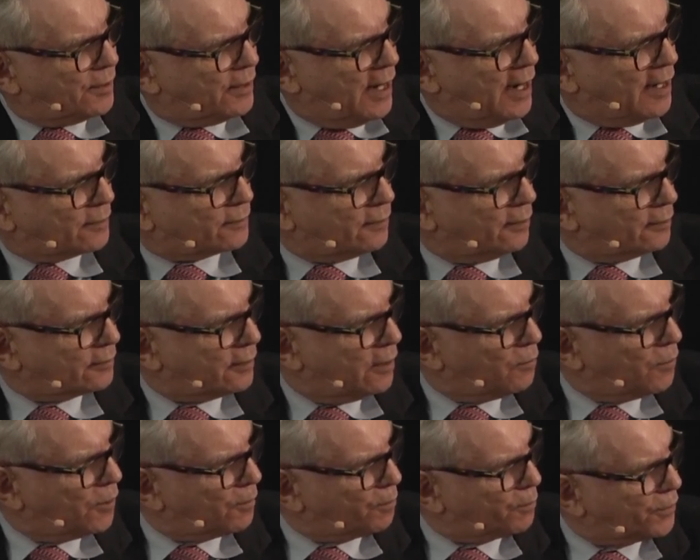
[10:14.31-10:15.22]
Catholic, they
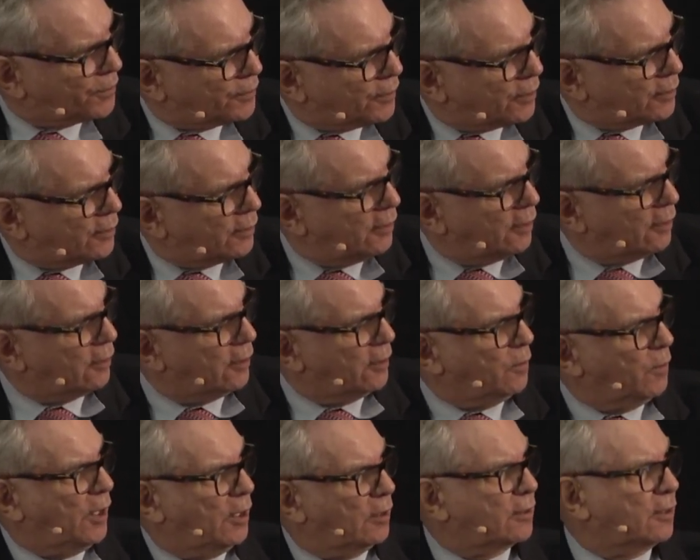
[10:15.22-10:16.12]
weren't particularly
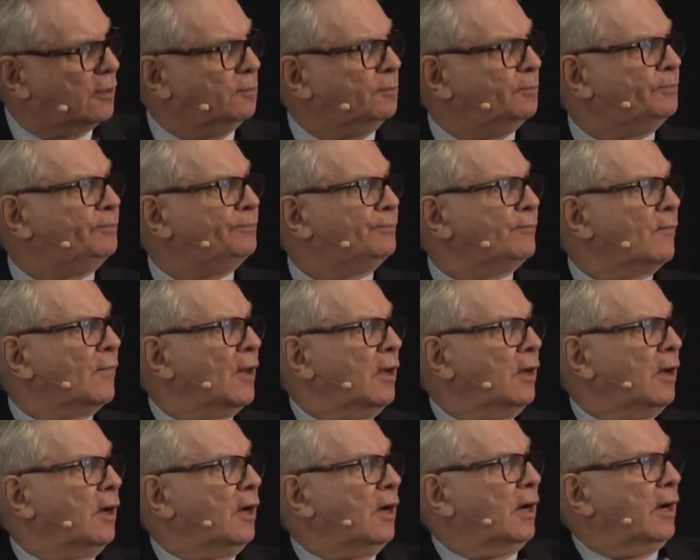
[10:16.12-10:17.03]
welcome
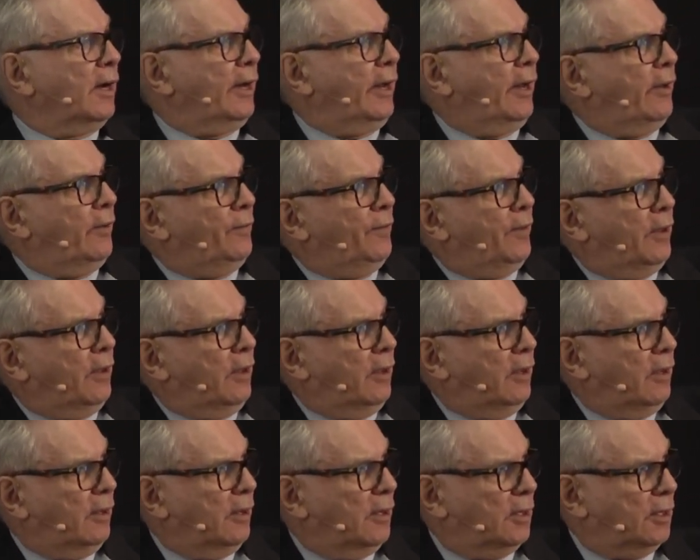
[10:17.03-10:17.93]
in
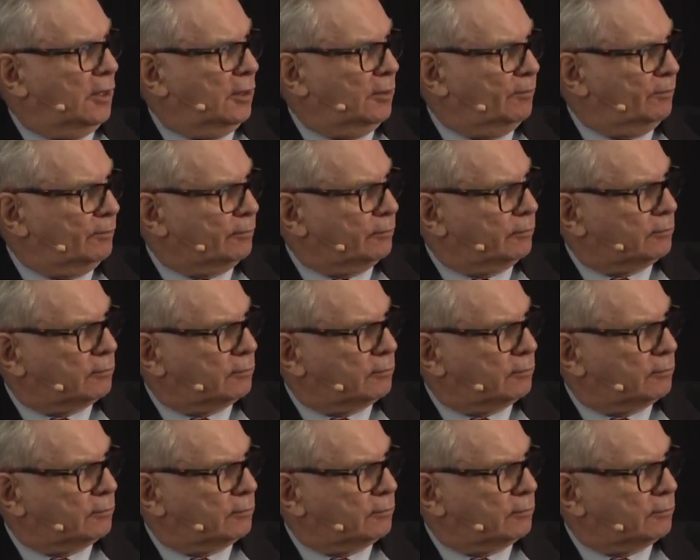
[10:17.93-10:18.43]
the um,